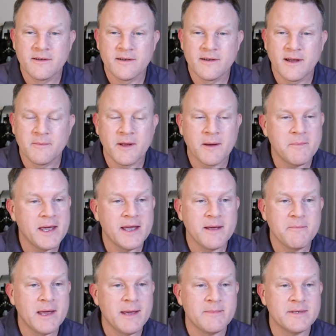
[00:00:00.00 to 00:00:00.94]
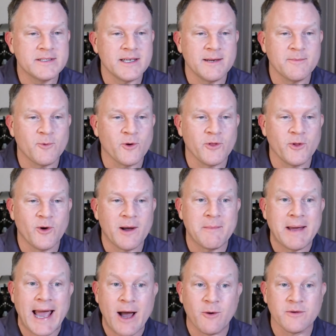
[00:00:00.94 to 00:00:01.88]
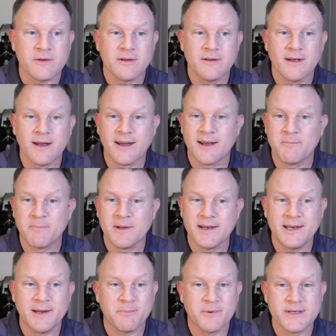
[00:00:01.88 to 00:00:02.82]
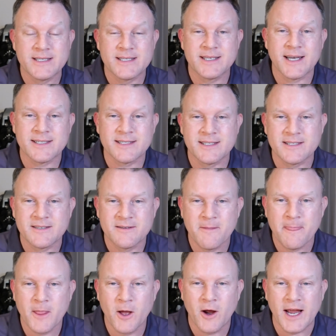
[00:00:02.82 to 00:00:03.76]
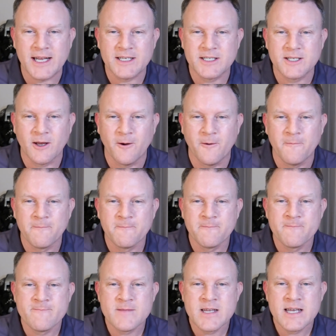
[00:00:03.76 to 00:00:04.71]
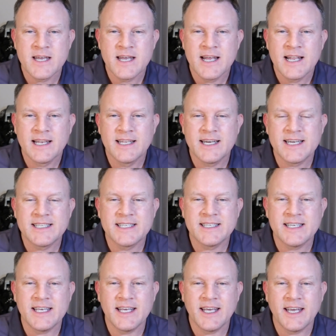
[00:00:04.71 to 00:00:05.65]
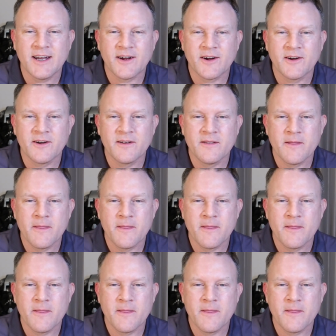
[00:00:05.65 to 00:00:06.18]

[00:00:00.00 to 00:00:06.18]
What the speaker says: I'm not making babies anymore, though. I'm out. I got plenty of princesses. All right, so let's see here.